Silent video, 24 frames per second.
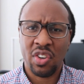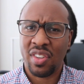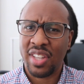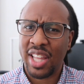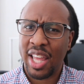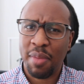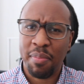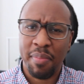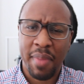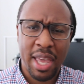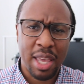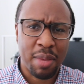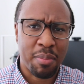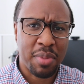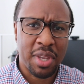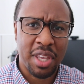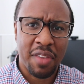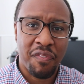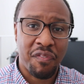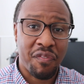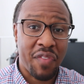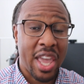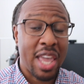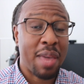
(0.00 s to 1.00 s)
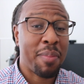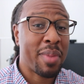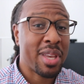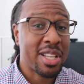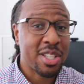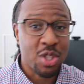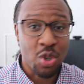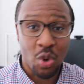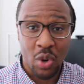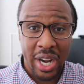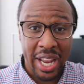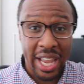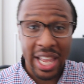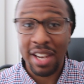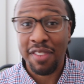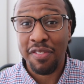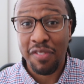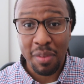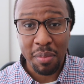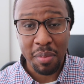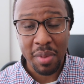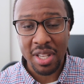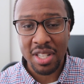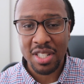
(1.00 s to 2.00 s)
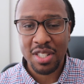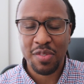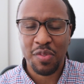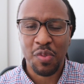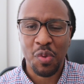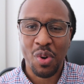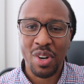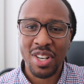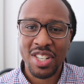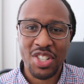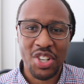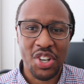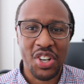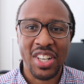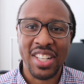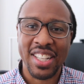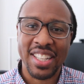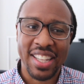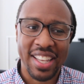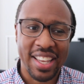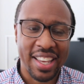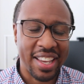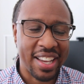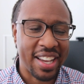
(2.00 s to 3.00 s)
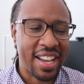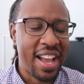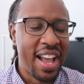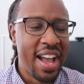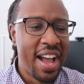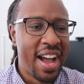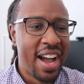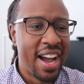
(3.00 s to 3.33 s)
they may be famous or infamous for a certain thing,